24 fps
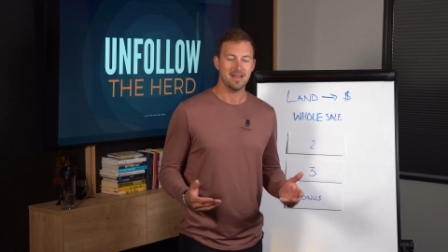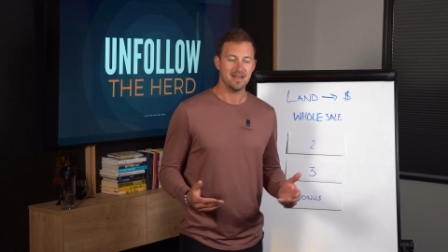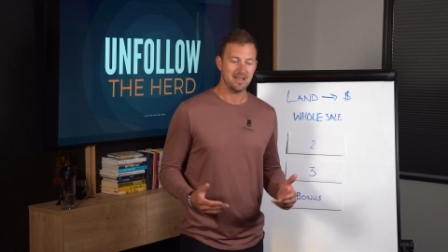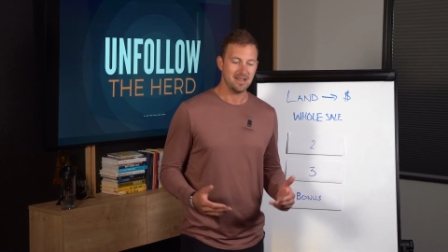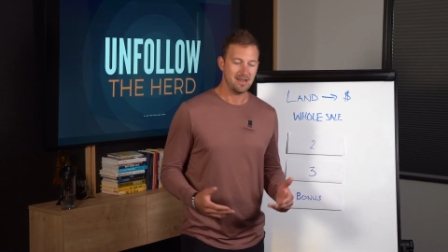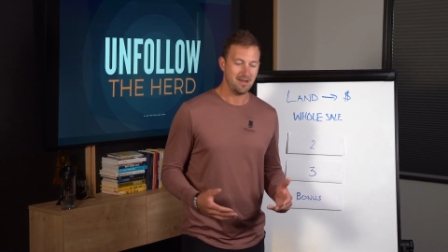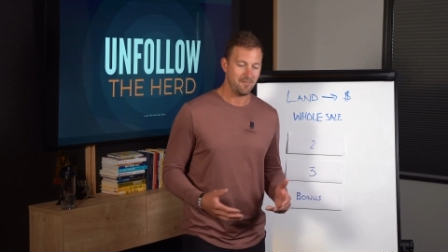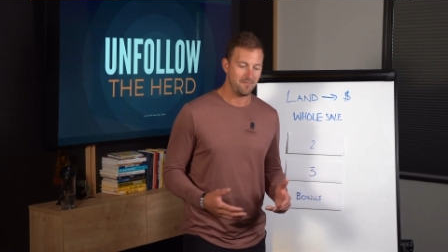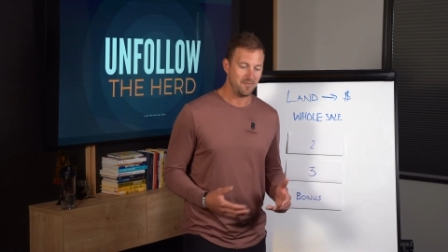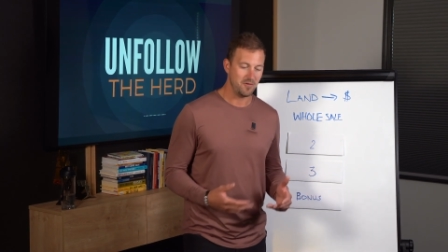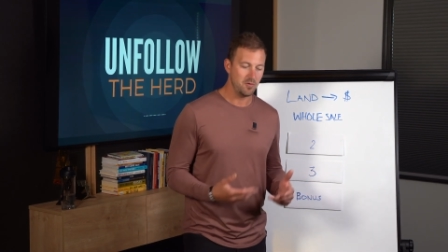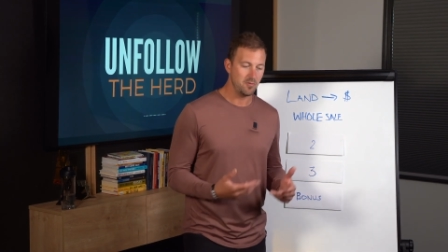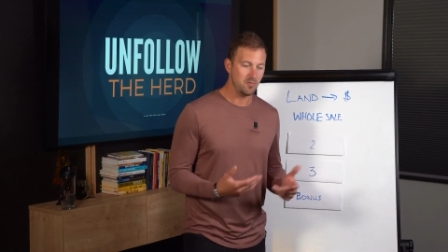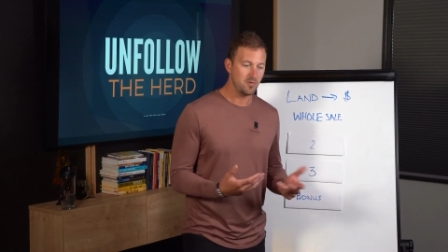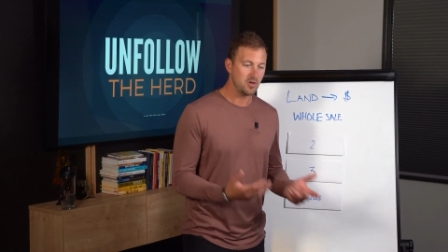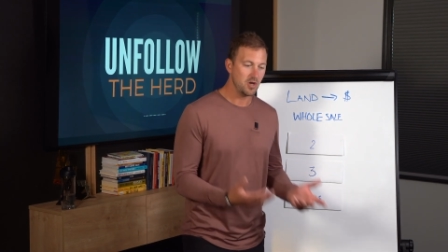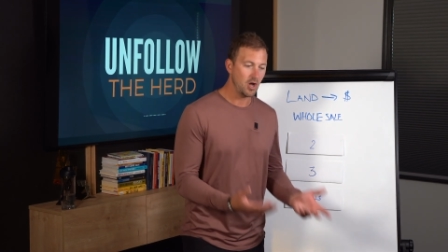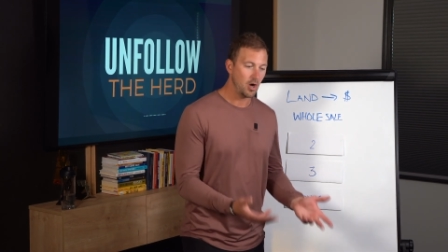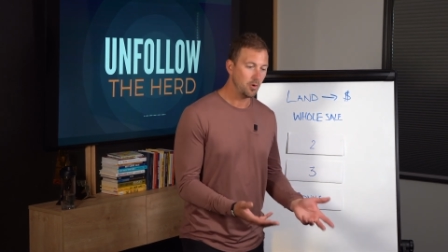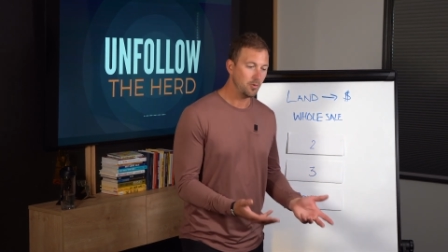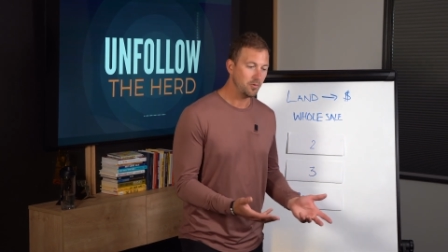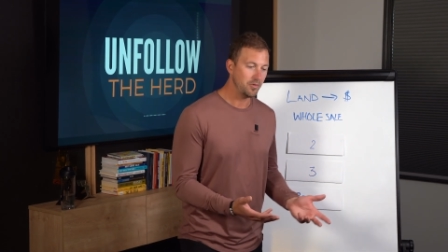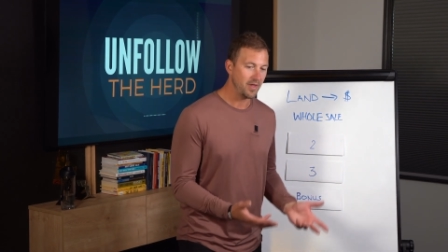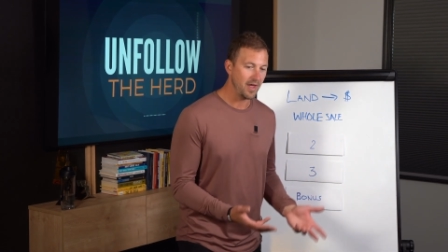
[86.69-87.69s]
If you
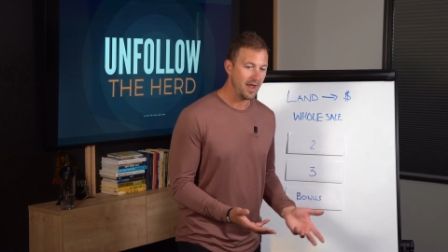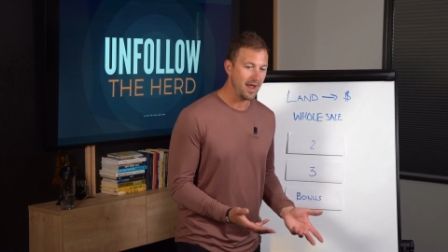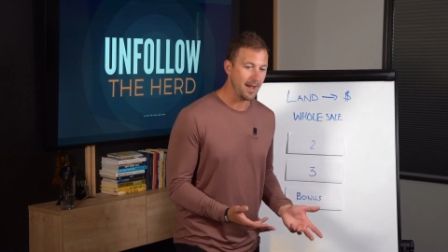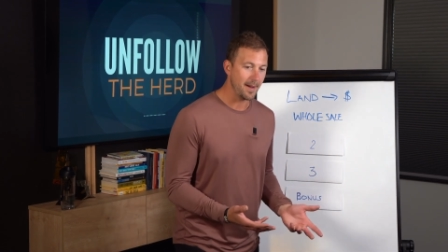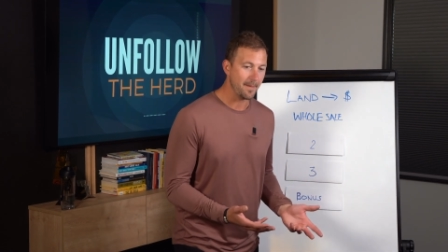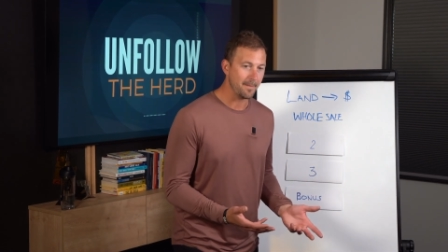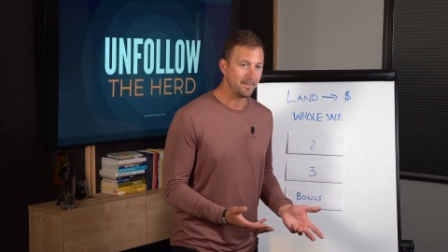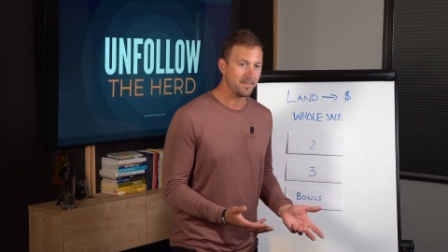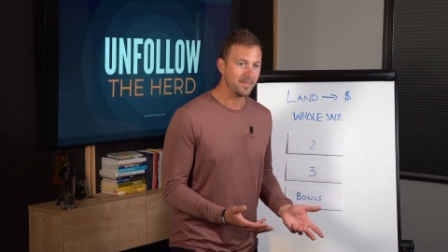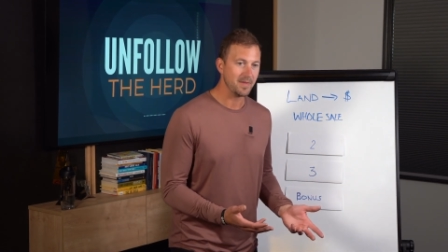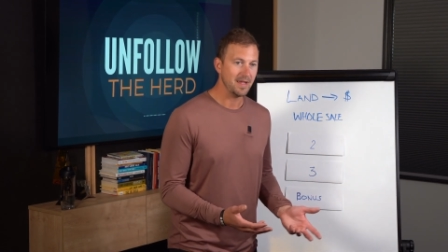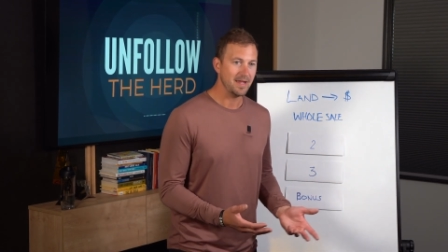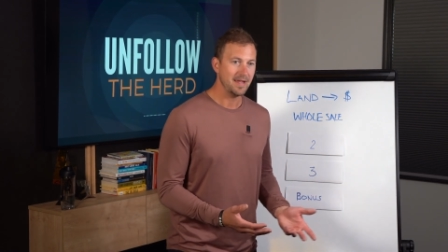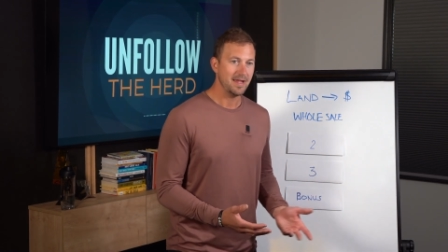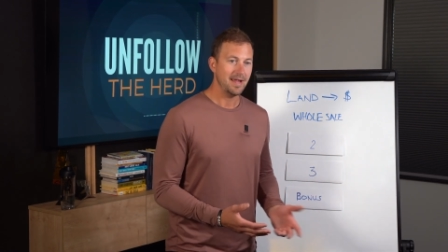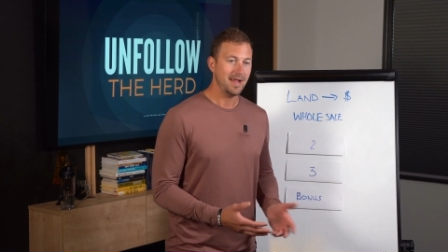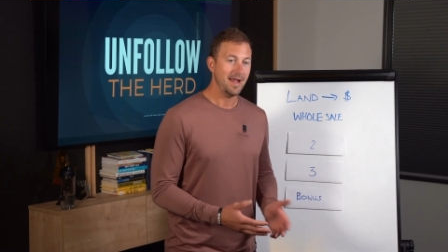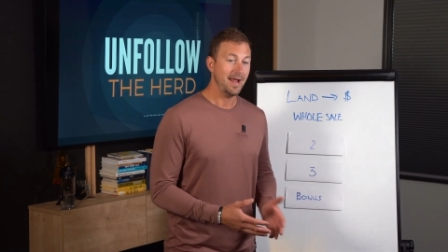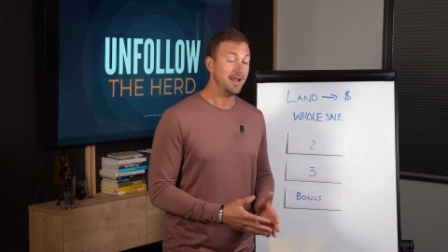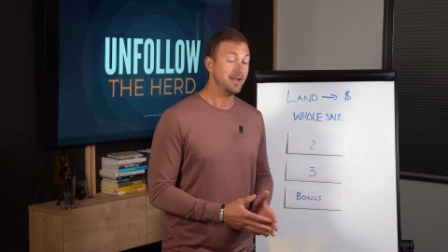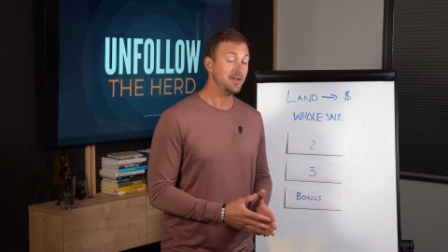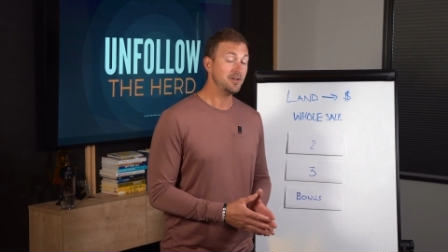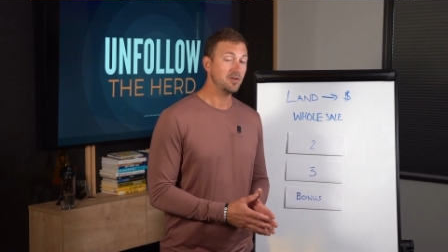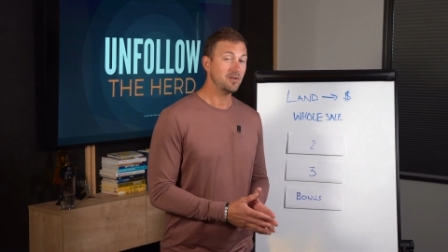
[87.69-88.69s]
know them
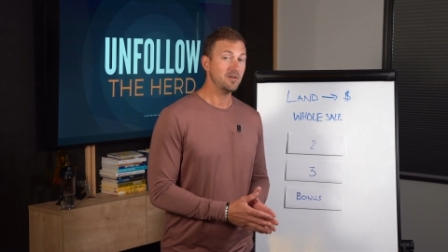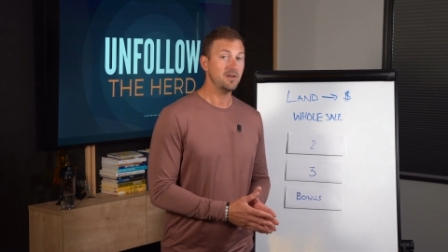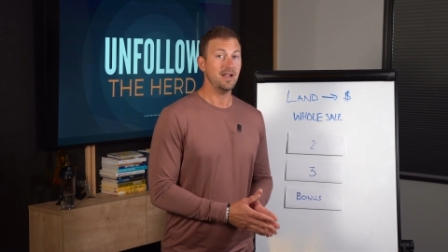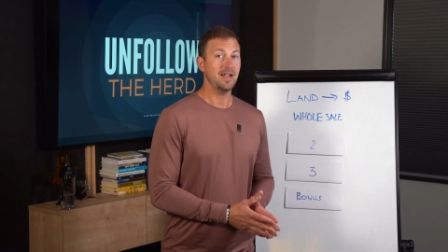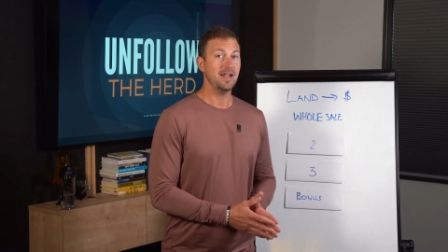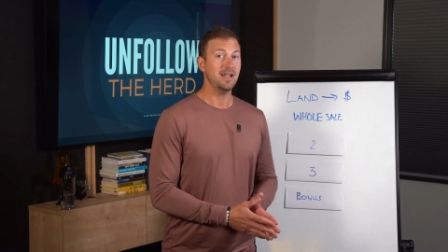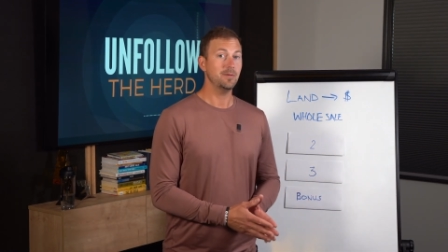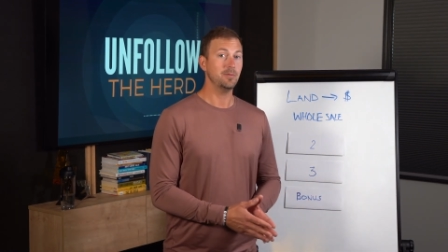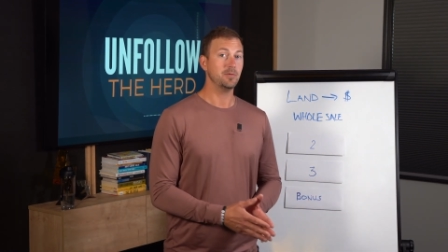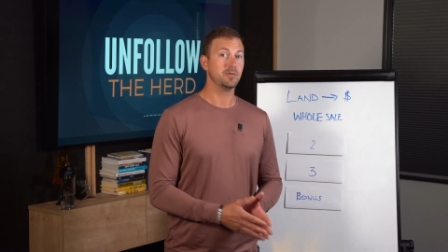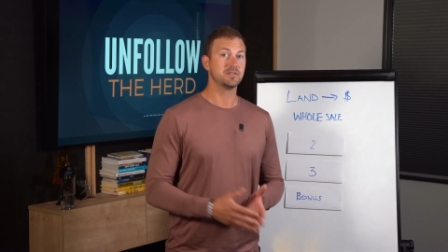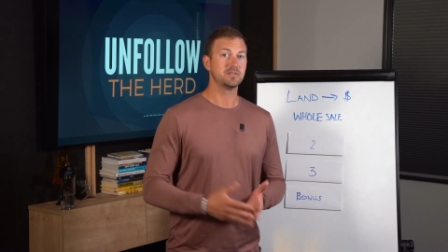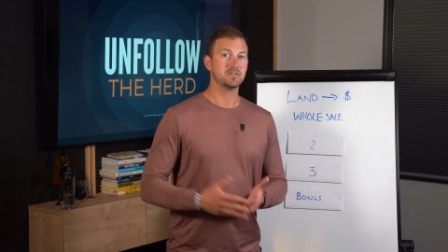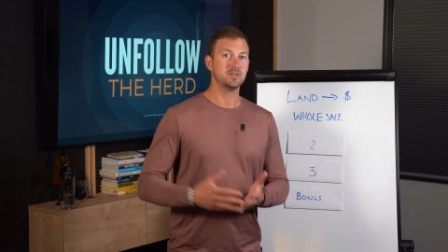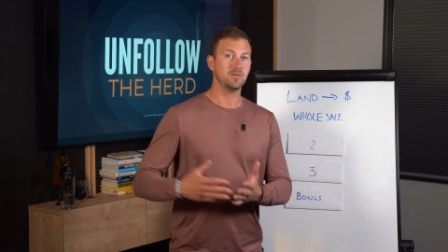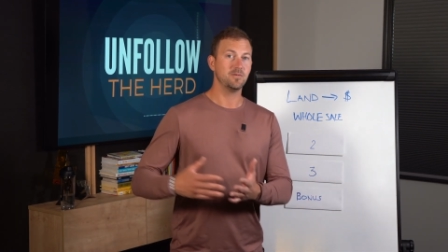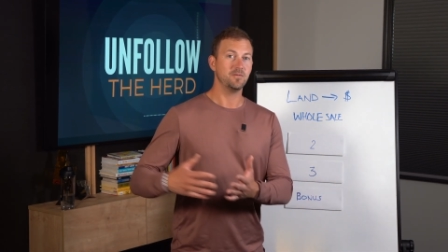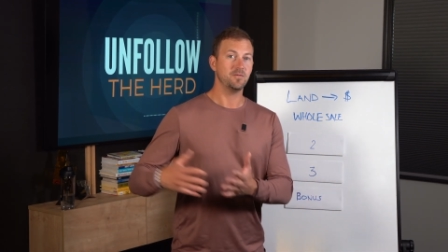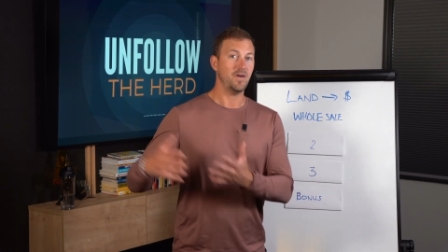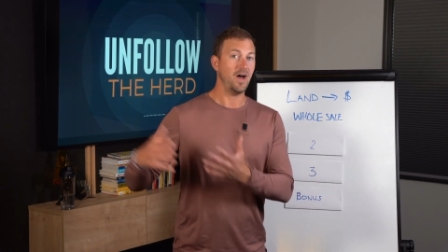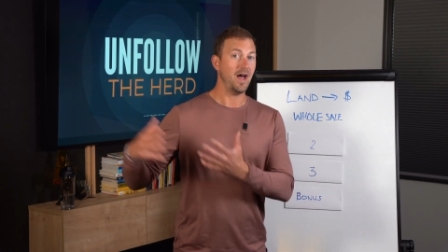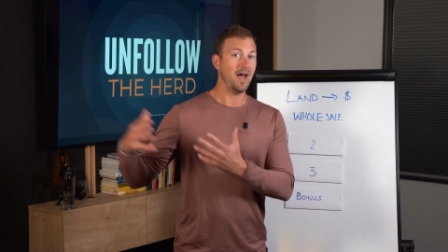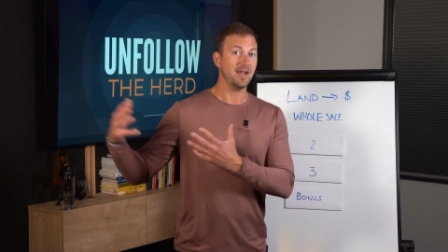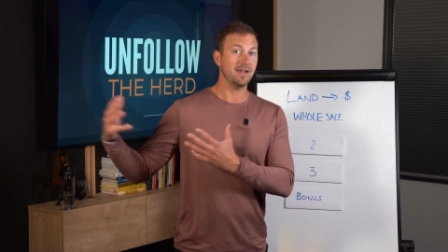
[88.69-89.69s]
and you're able to
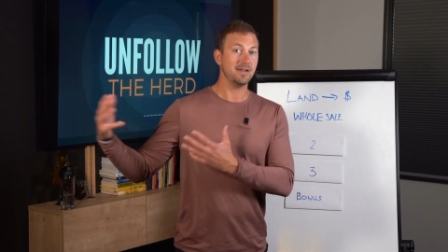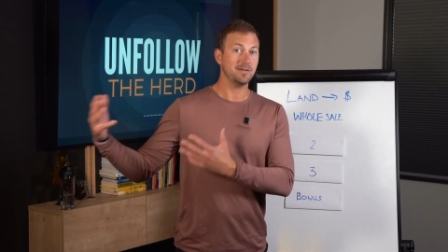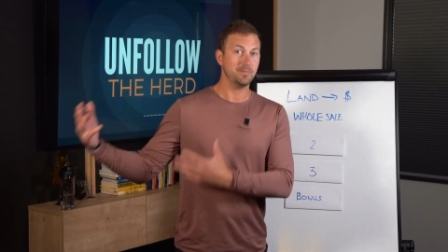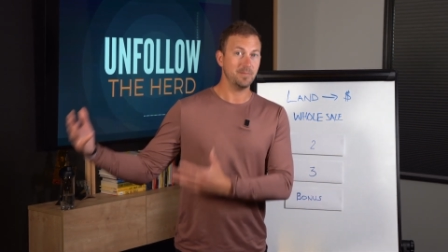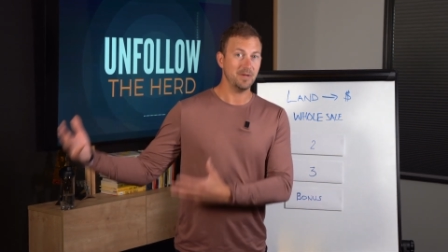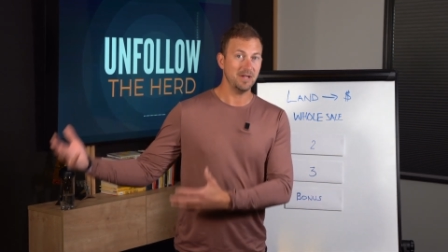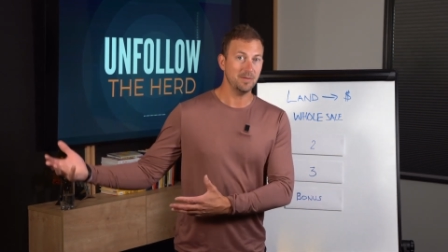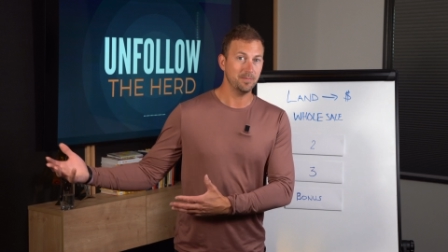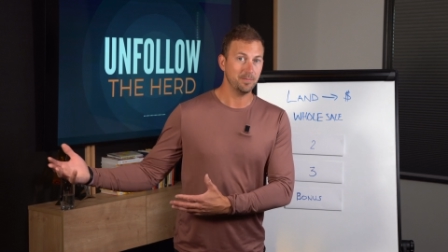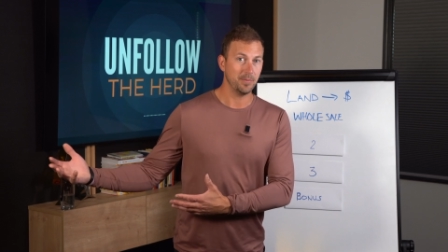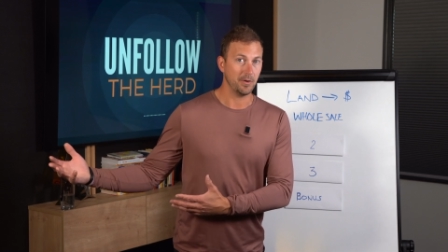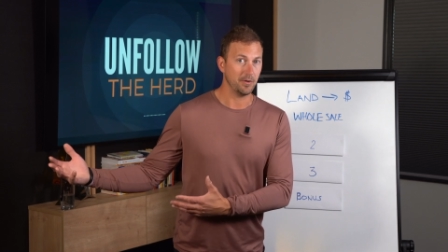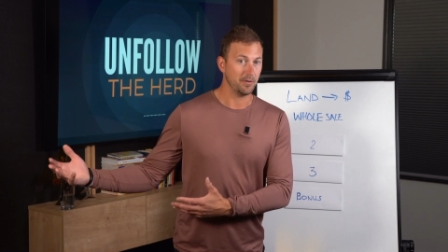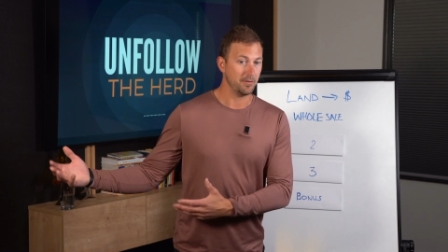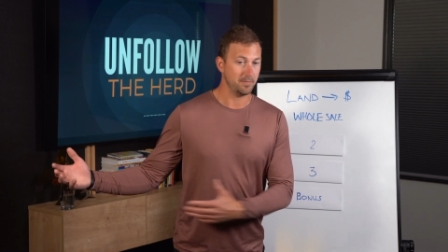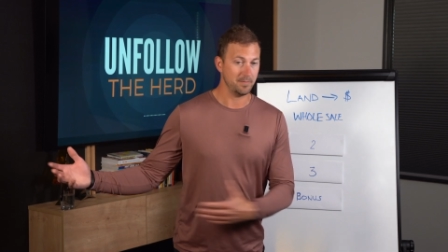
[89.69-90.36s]
find people,